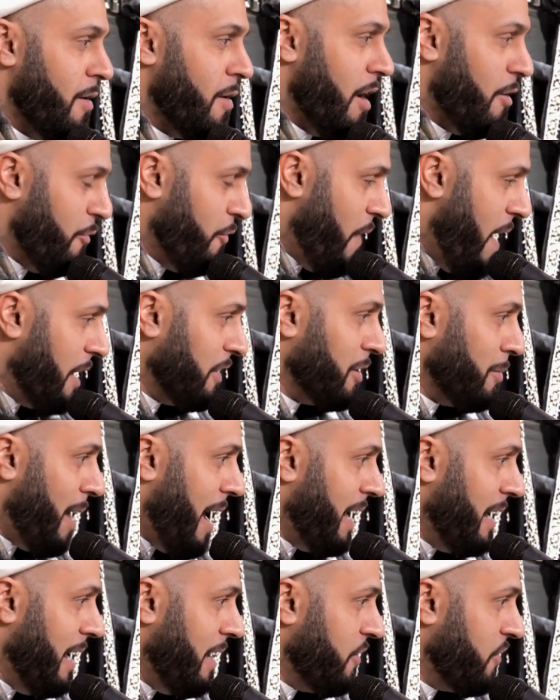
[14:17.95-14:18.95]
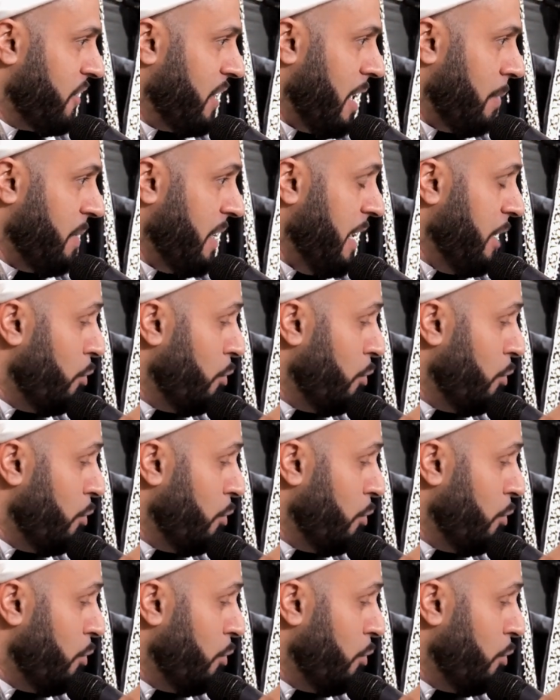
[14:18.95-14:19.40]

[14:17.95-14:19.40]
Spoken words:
of Fatima alayhi salam.